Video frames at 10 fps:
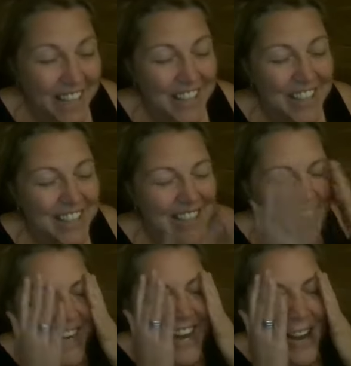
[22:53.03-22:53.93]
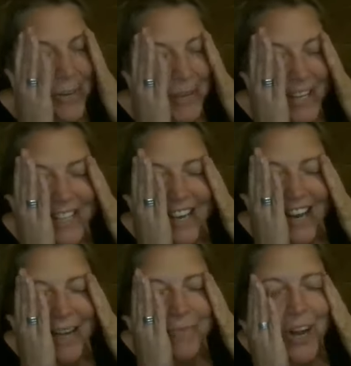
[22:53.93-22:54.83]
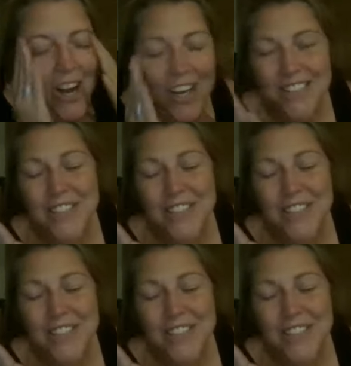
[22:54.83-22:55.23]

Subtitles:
And then now I'm like, I'm constantly